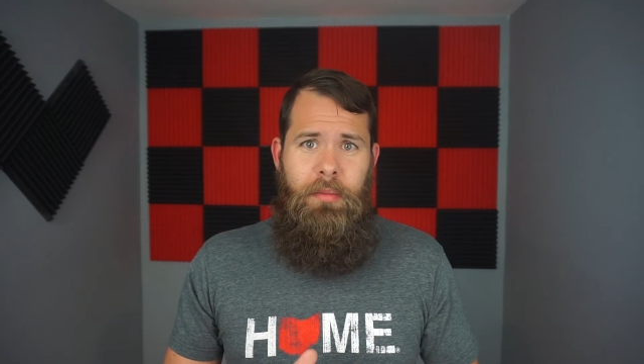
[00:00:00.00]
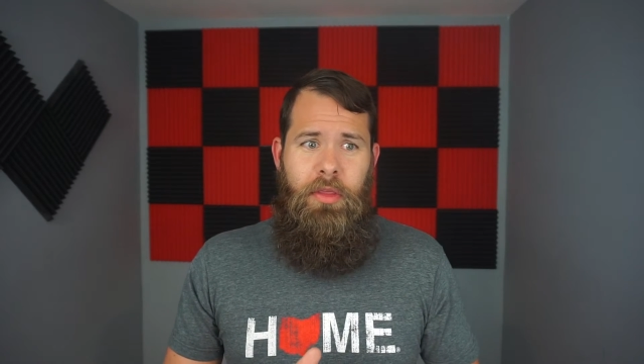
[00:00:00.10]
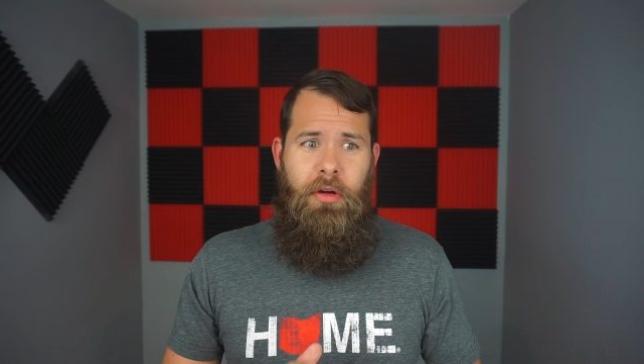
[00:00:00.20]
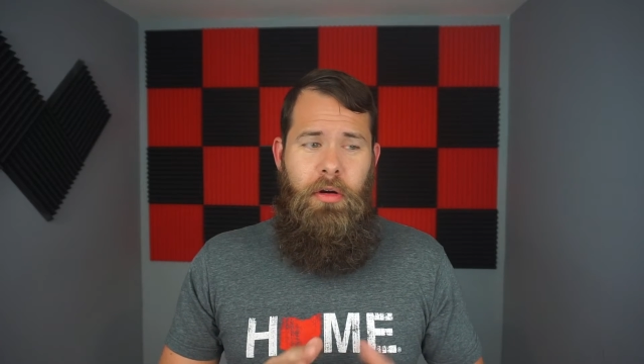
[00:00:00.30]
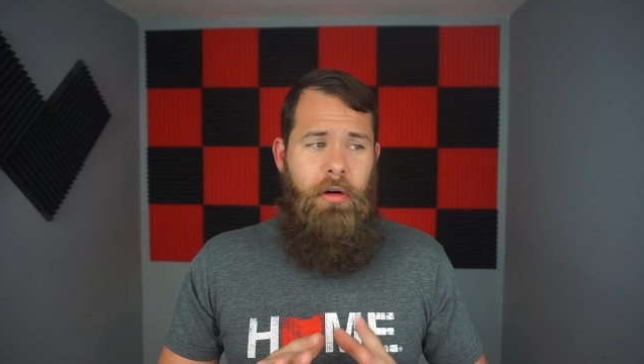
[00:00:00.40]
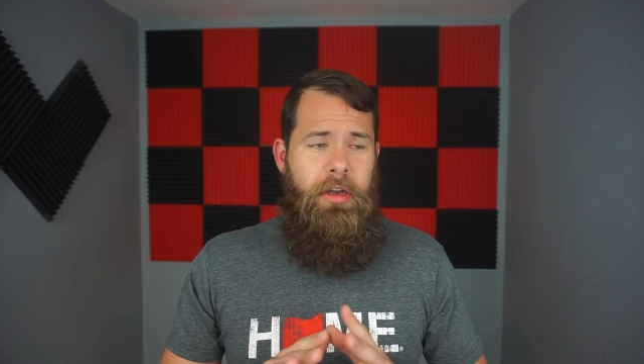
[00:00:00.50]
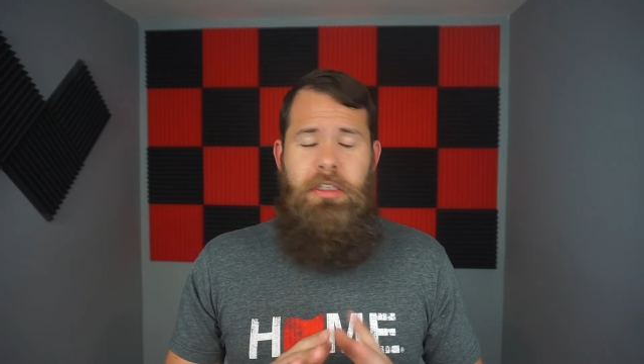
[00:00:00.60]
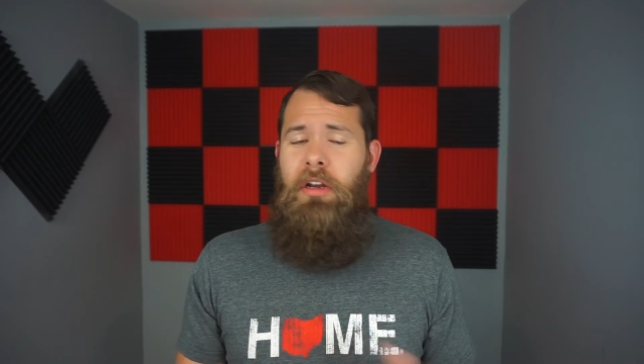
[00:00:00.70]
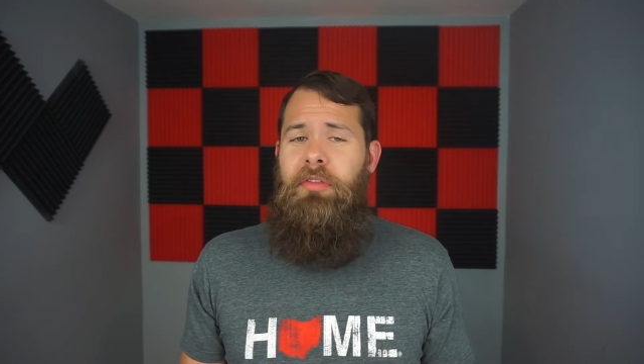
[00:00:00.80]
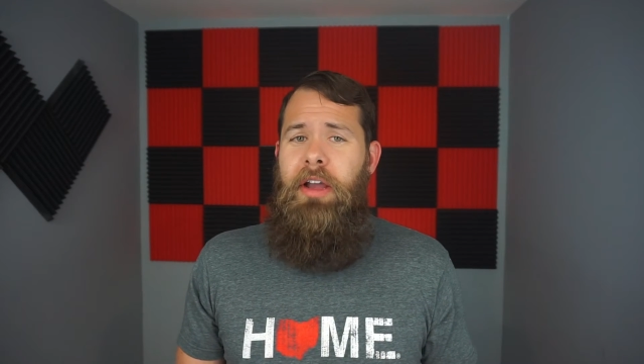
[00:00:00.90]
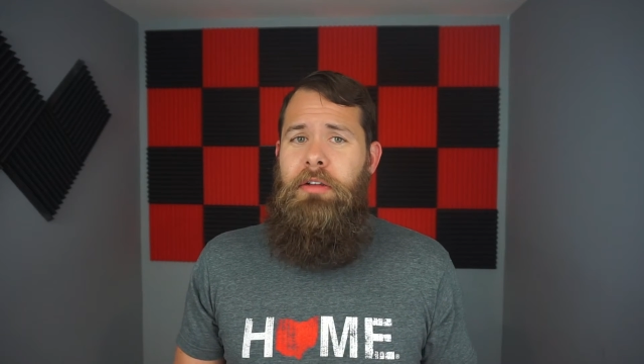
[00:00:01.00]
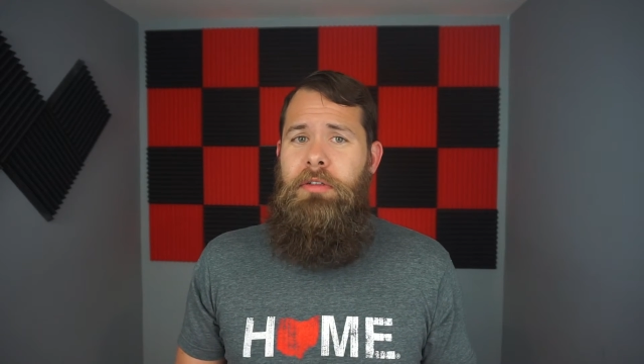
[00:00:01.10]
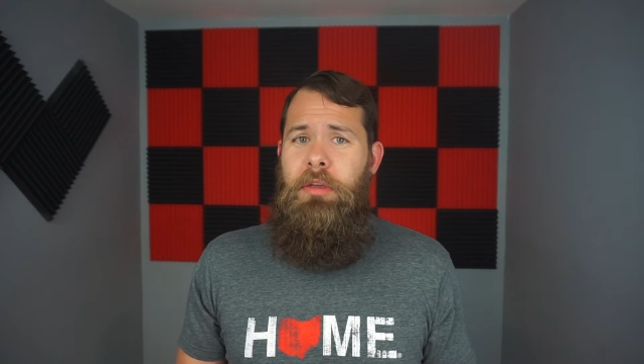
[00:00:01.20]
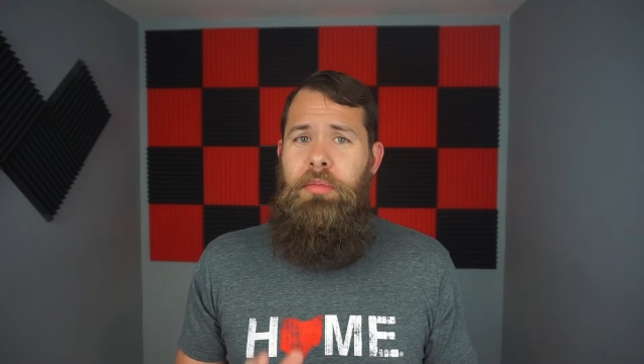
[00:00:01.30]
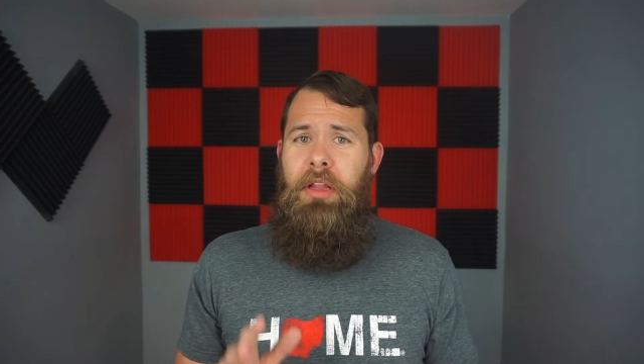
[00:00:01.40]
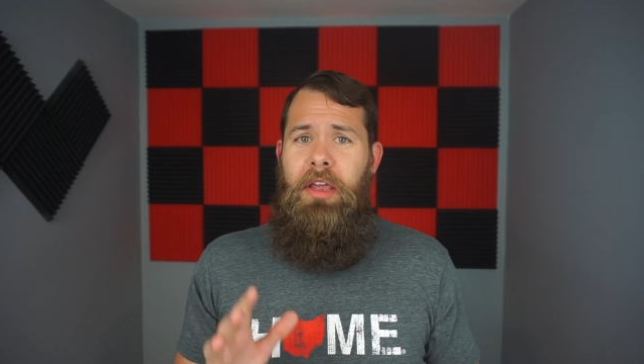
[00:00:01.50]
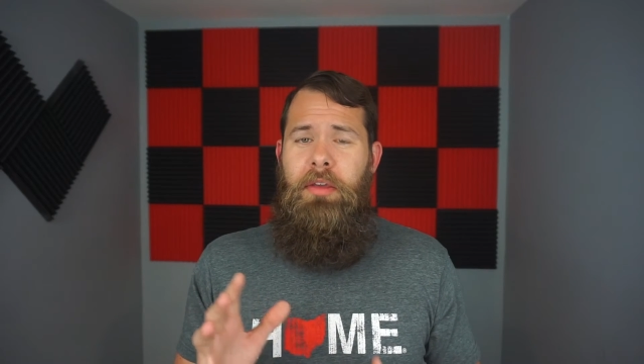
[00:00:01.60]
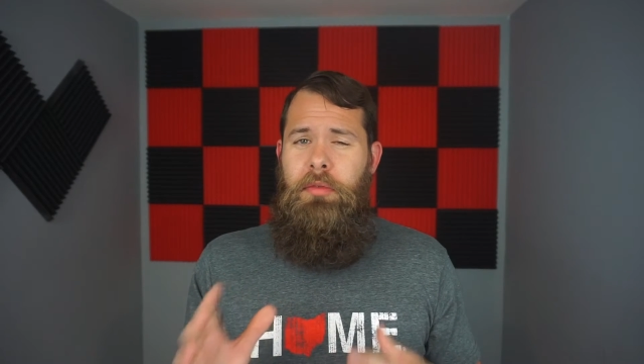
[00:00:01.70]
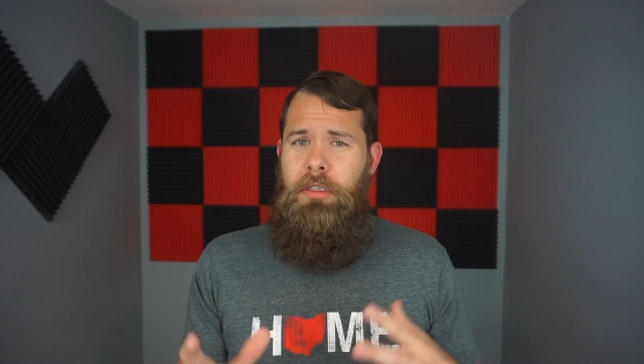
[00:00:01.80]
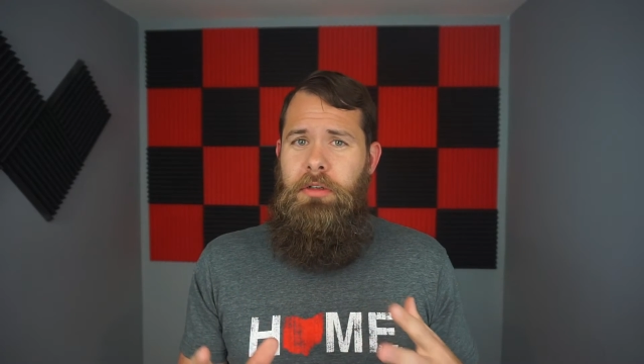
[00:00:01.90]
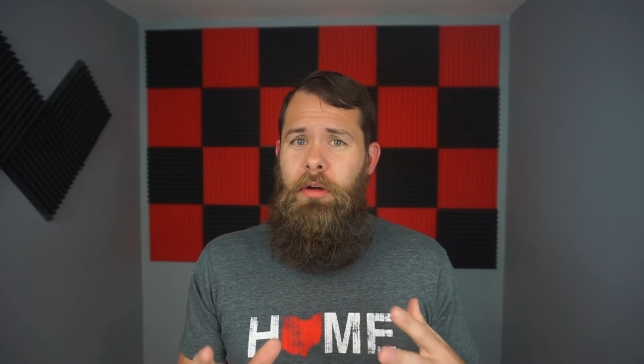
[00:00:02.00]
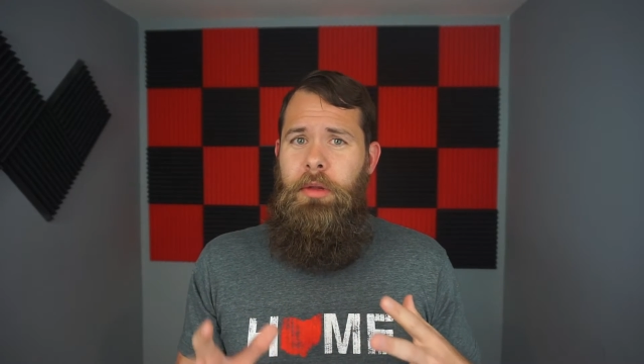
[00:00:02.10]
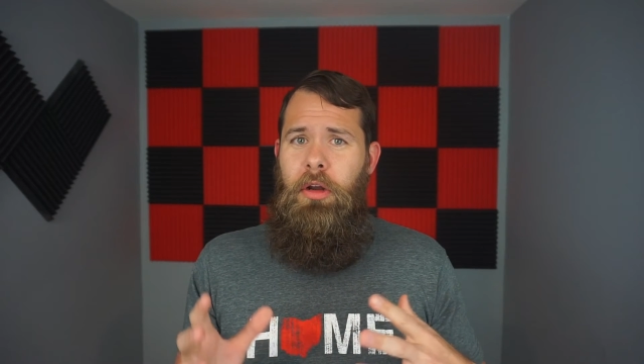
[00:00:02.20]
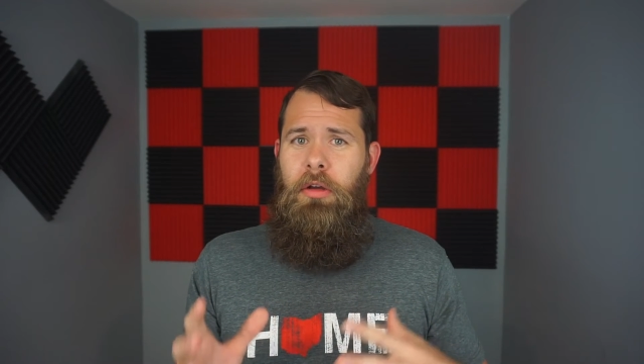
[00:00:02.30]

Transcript: There are a ton of factors at play that will determine